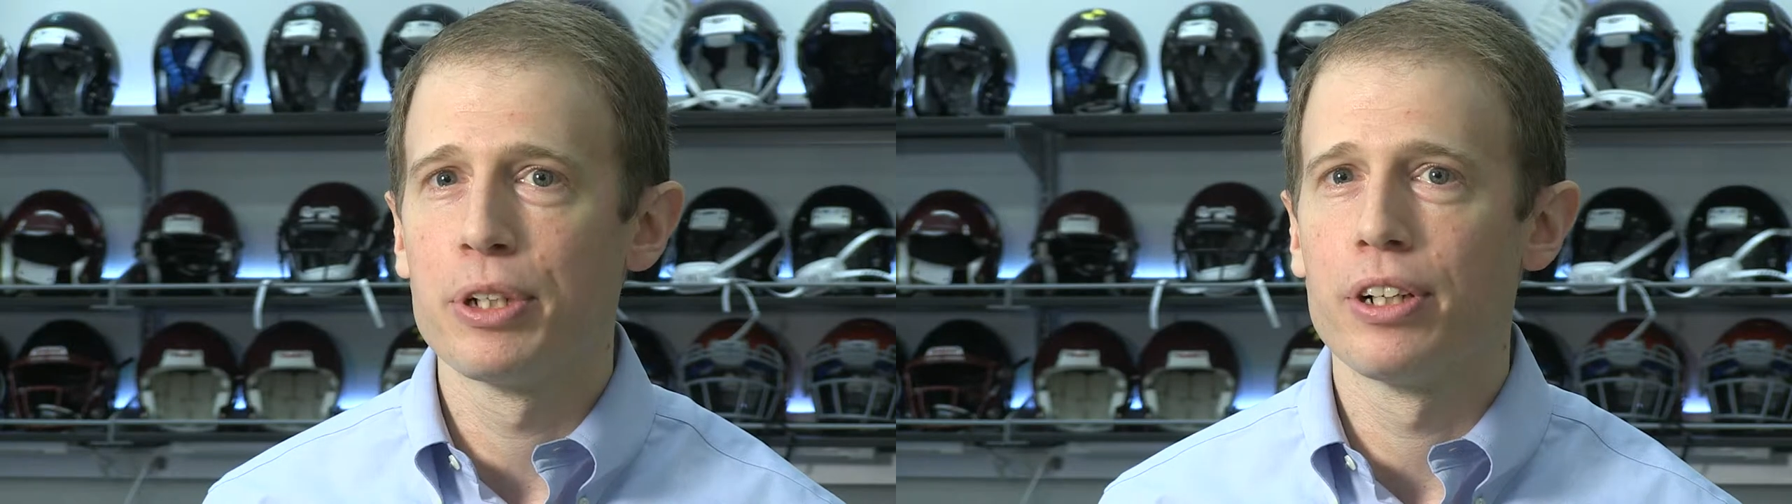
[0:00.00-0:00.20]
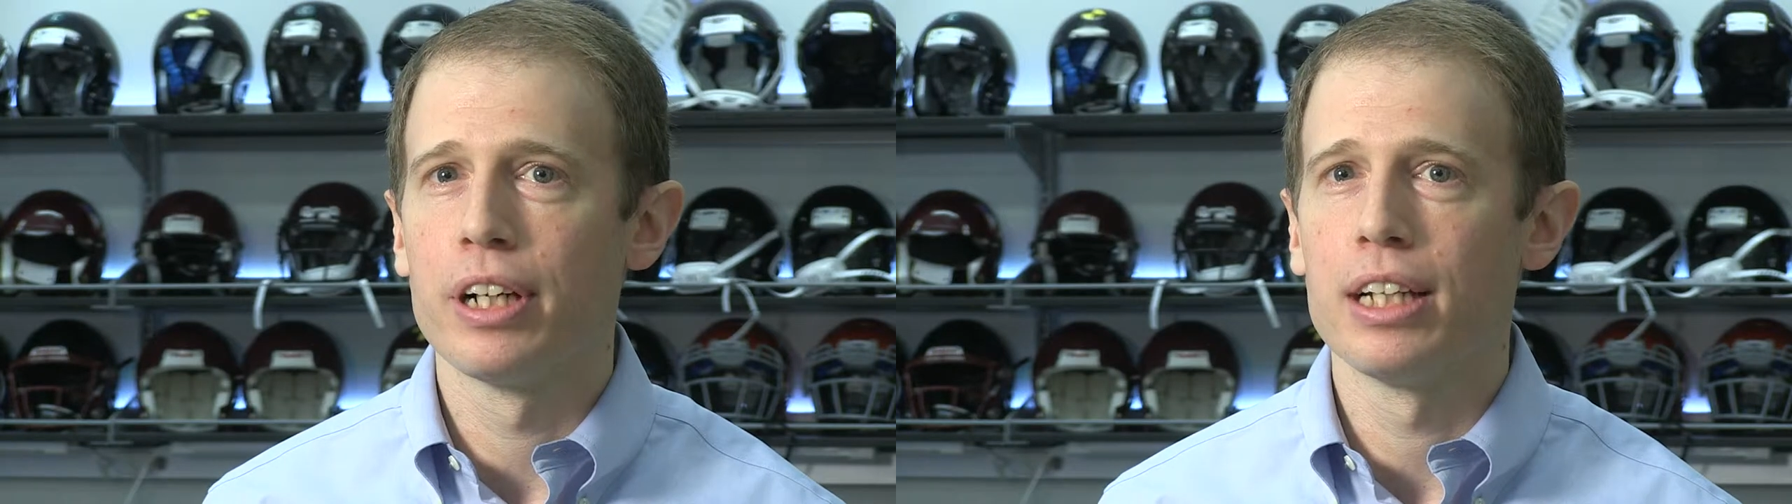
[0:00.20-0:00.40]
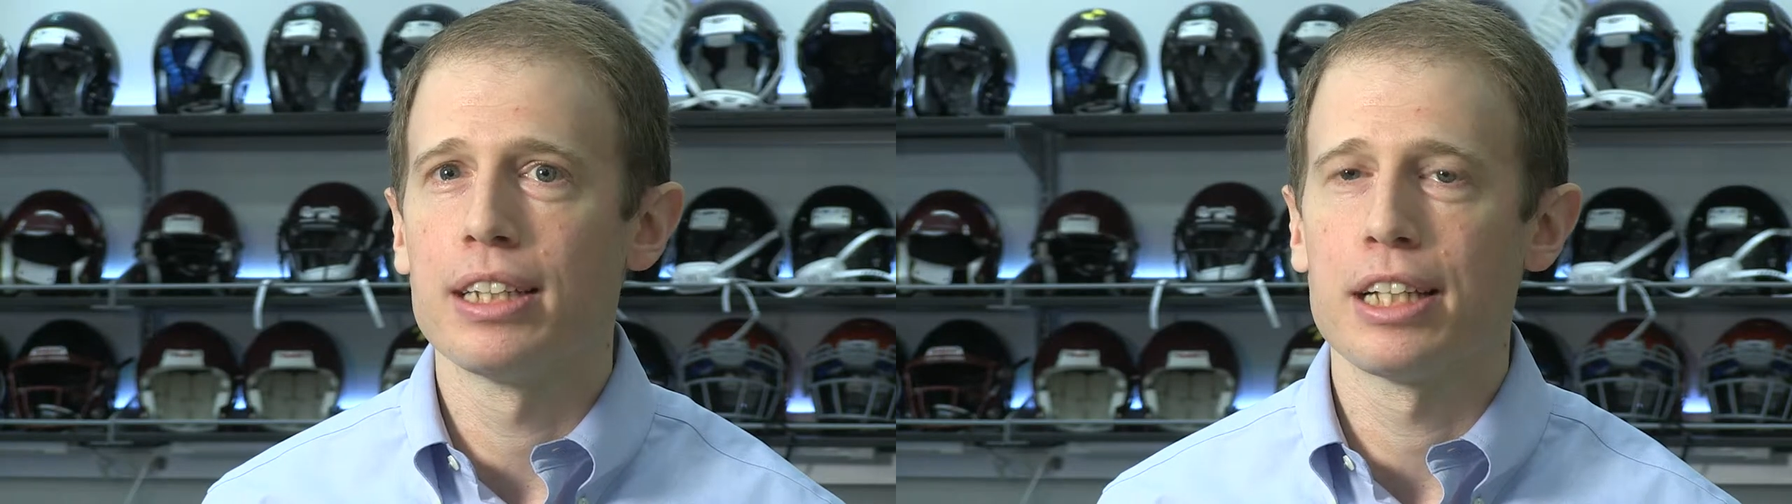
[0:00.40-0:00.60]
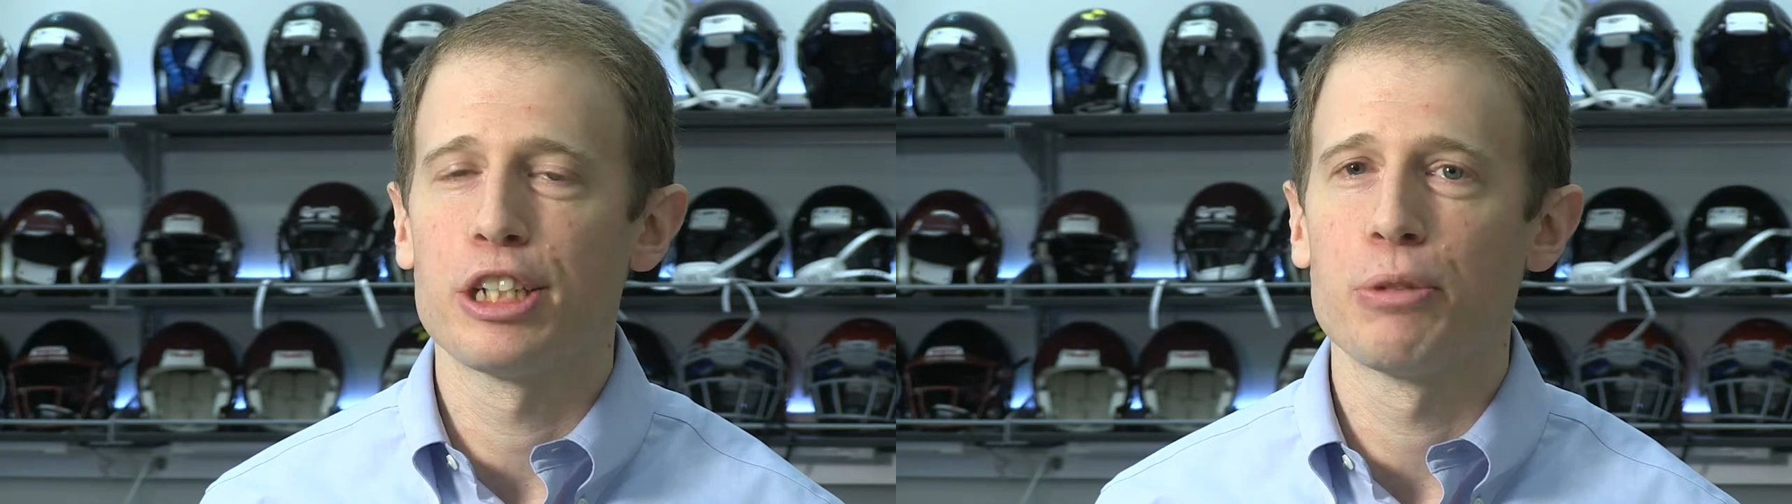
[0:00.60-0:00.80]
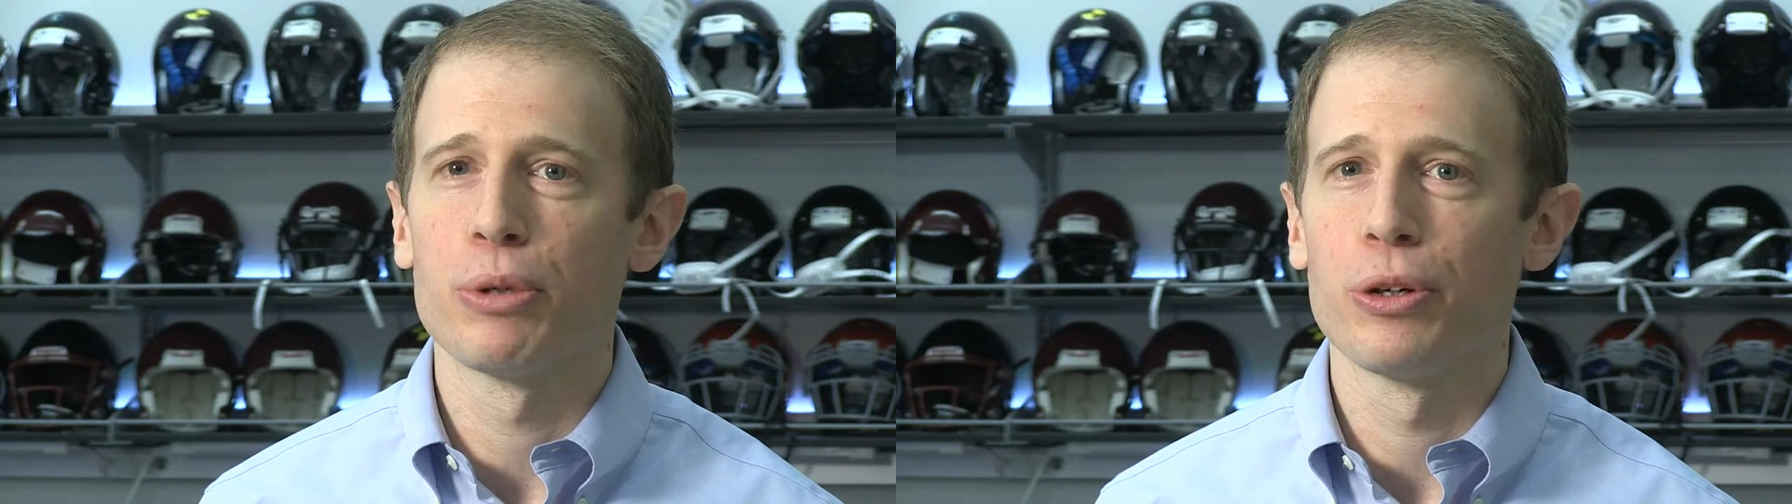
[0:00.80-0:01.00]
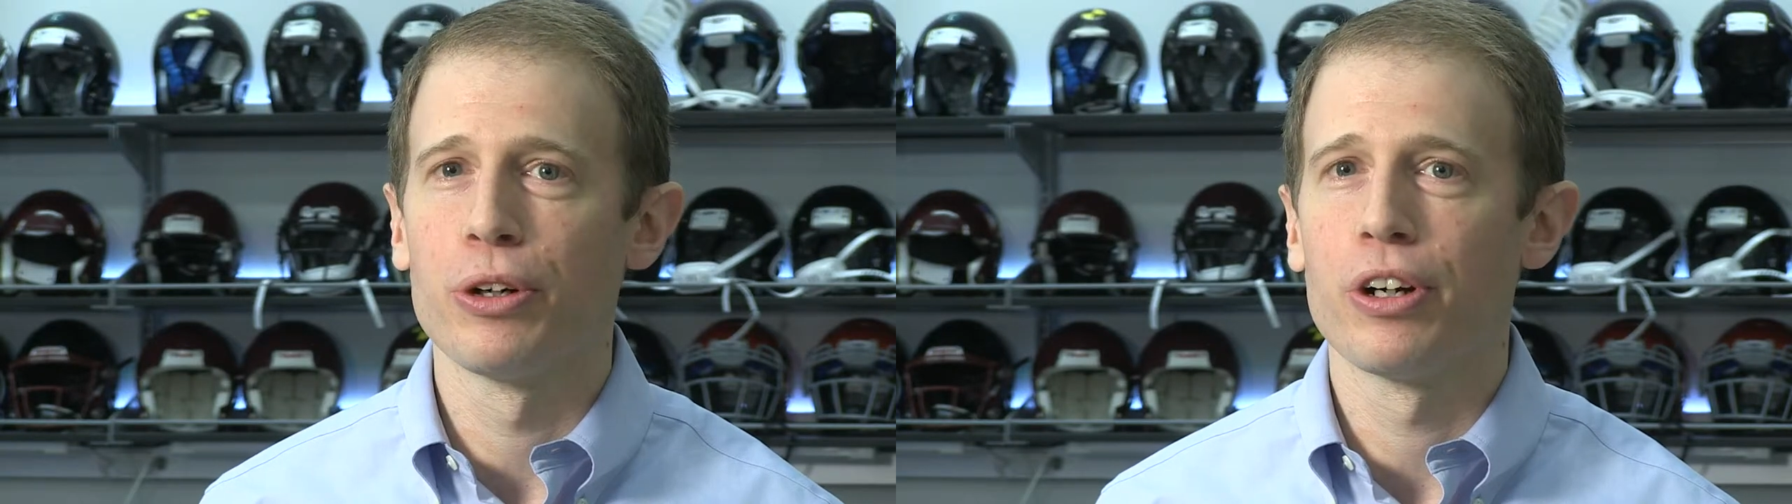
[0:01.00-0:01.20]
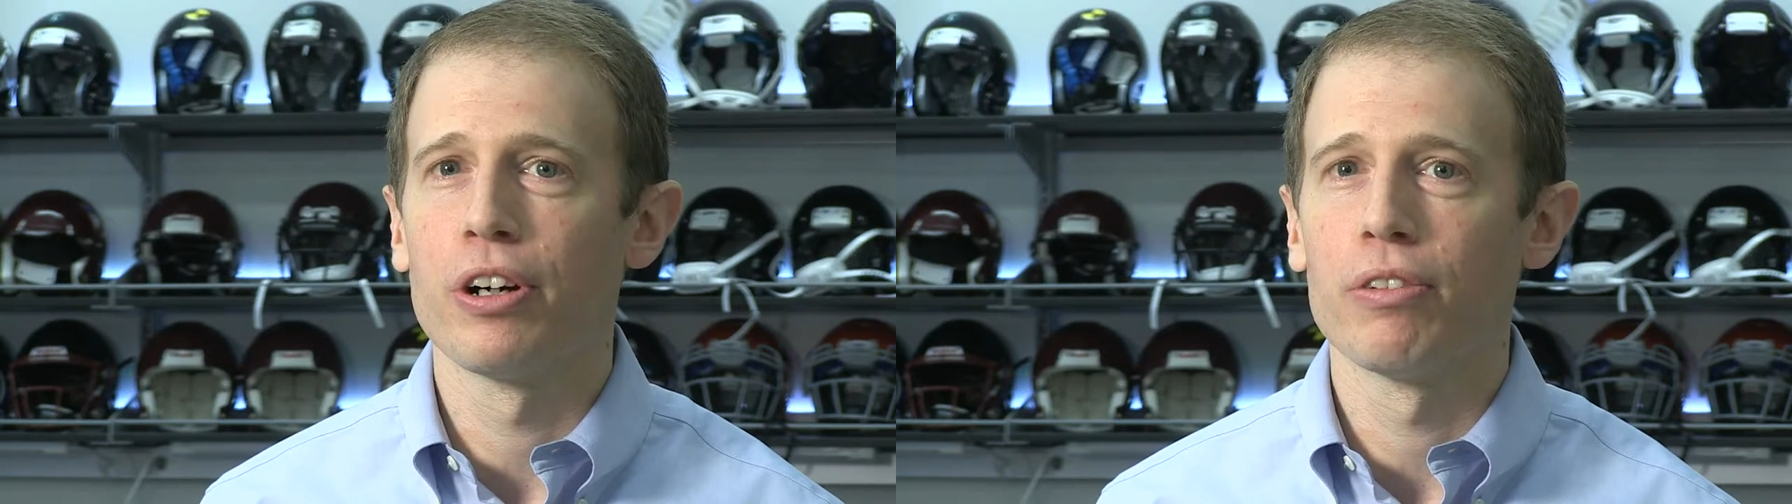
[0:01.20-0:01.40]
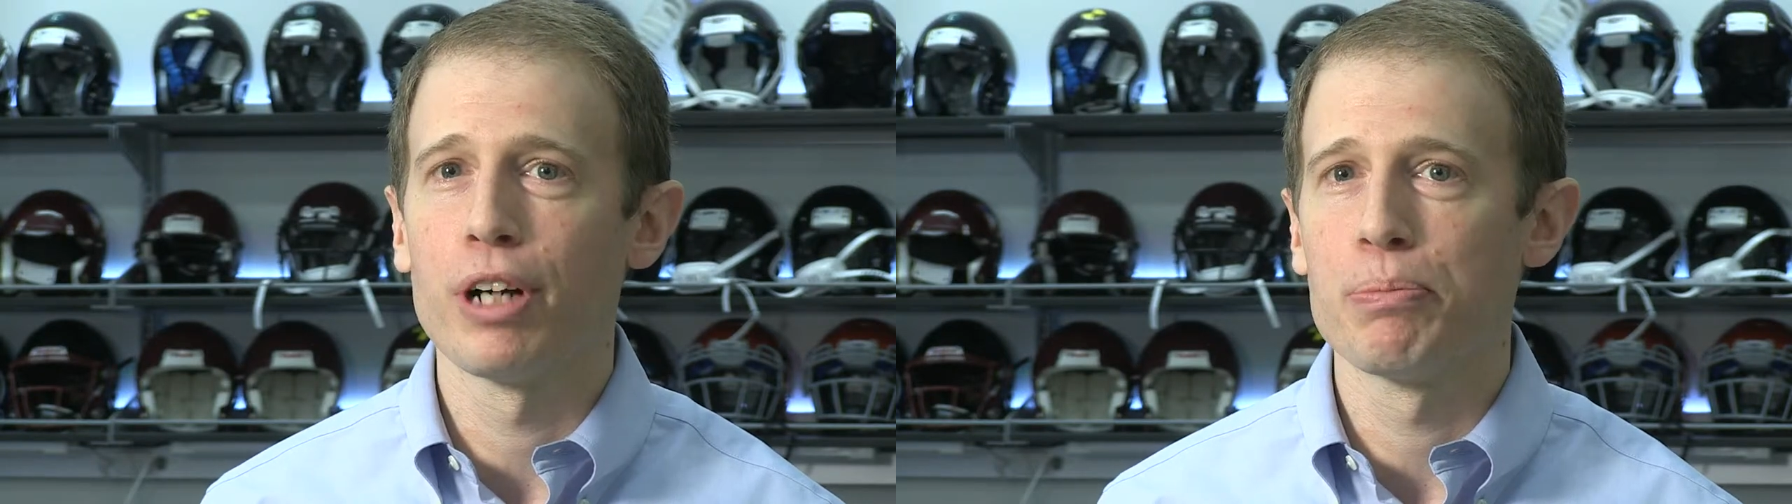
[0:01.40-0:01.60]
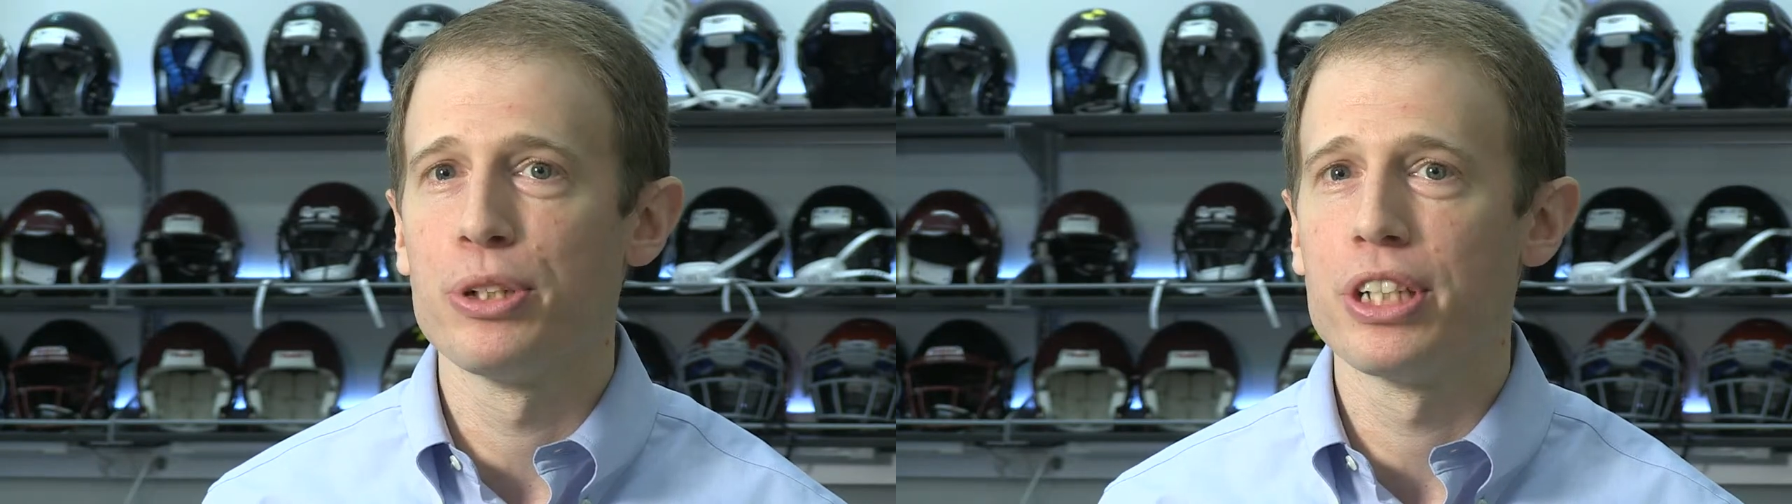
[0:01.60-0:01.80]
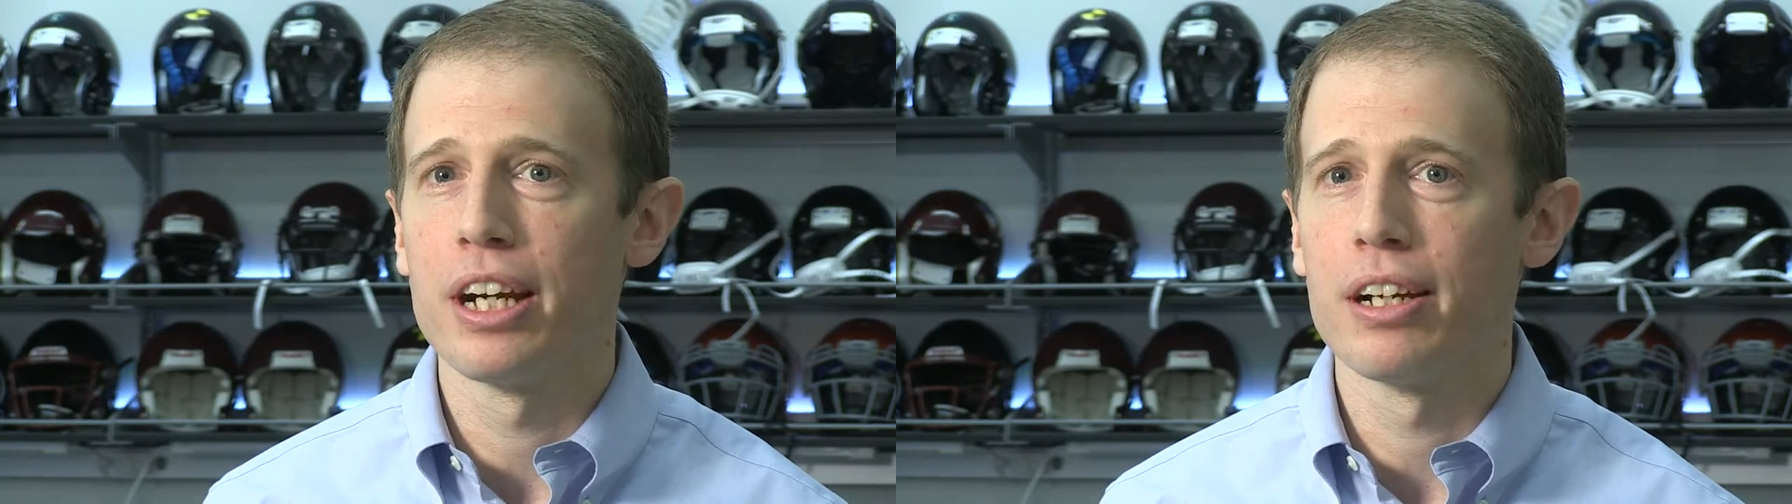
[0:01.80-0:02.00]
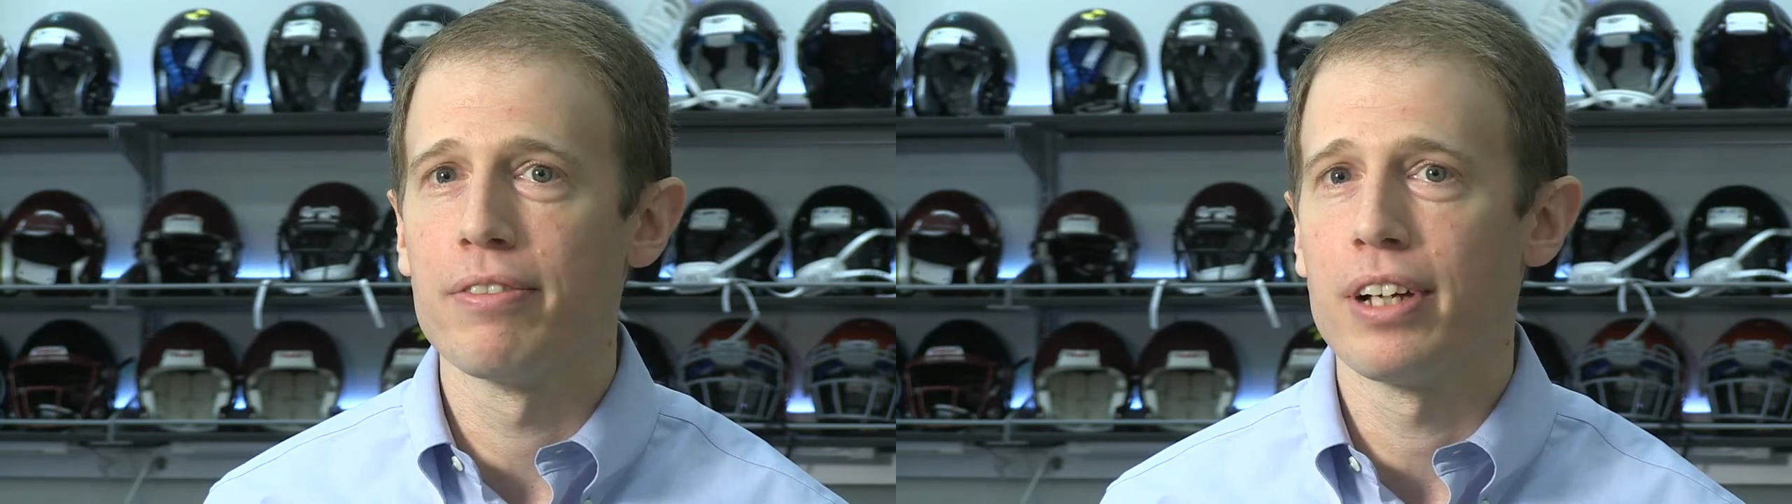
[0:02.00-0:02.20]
to create a testing protocol representative